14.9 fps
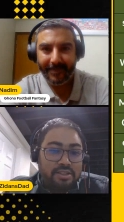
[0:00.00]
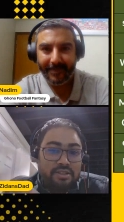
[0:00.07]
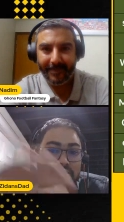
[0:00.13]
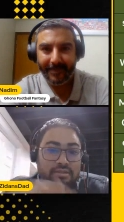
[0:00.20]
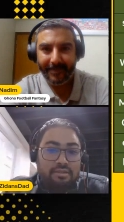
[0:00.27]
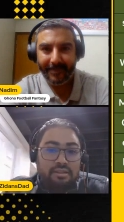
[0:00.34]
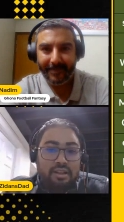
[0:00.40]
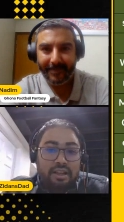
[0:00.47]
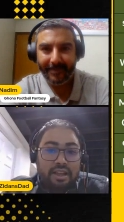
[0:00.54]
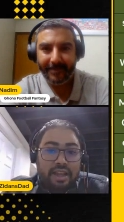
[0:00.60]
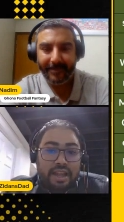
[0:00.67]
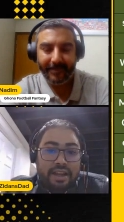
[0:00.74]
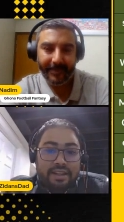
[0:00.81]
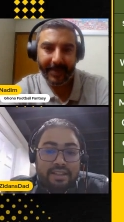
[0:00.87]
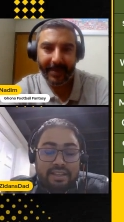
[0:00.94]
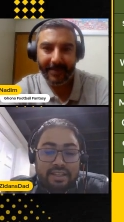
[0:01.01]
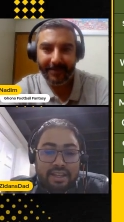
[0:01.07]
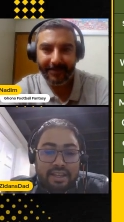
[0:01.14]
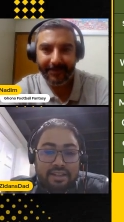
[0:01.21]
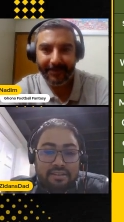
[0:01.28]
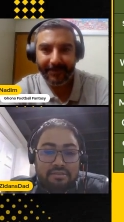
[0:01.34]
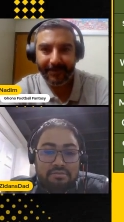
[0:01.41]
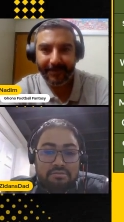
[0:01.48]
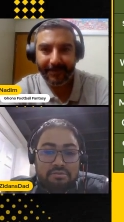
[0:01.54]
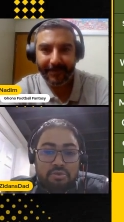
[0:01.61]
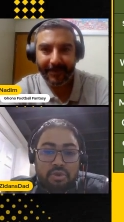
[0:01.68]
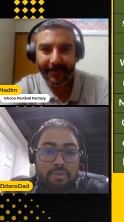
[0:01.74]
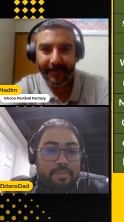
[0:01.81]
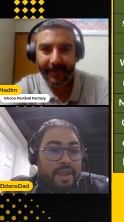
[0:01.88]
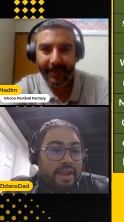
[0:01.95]
Speaker 1: So, and he can
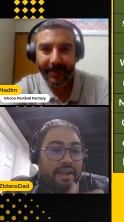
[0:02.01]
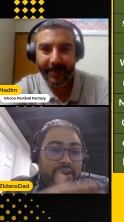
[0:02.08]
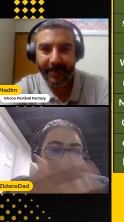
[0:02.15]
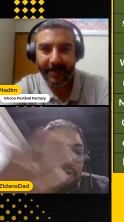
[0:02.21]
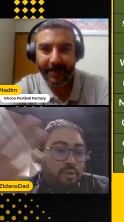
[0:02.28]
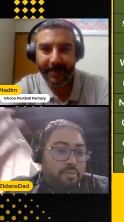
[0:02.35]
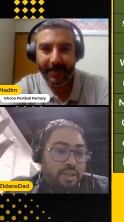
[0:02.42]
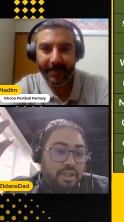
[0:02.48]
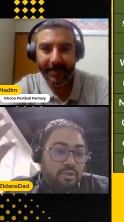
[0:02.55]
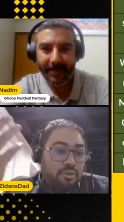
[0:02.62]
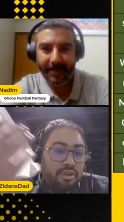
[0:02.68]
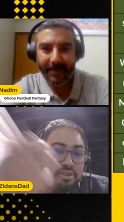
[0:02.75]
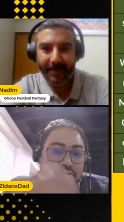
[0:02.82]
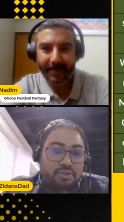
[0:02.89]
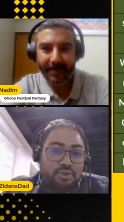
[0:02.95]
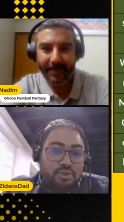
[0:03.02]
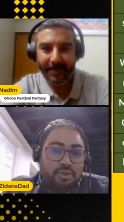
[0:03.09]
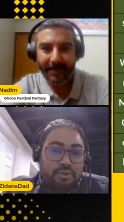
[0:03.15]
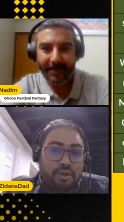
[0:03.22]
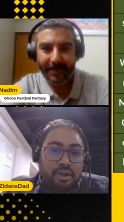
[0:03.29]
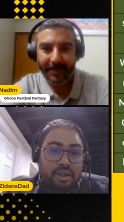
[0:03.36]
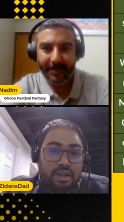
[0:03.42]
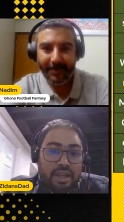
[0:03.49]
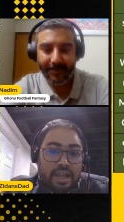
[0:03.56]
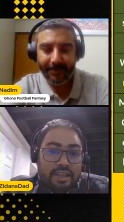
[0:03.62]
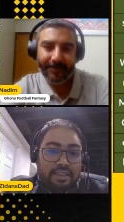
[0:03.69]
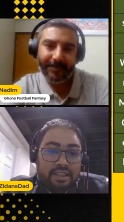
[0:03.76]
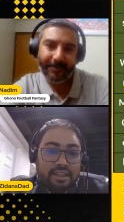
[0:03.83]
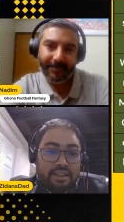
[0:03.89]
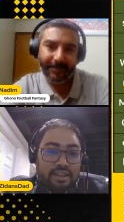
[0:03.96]
do a banger from anywhere. So I
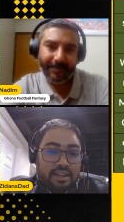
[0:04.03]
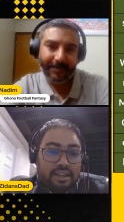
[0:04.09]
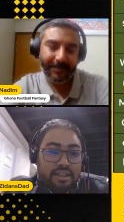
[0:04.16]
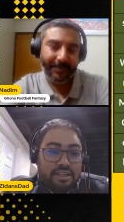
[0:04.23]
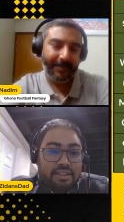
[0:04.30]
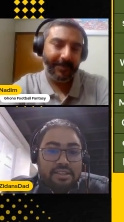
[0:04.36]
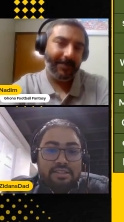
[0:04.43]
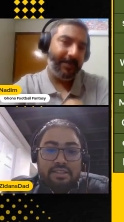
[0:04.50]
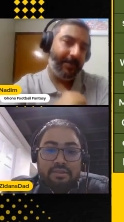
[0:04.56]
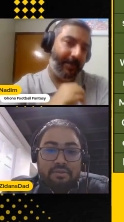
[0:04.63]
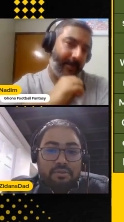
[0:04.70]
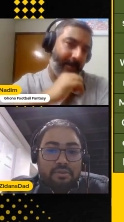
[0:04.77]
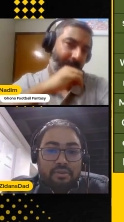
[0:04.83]
think he's a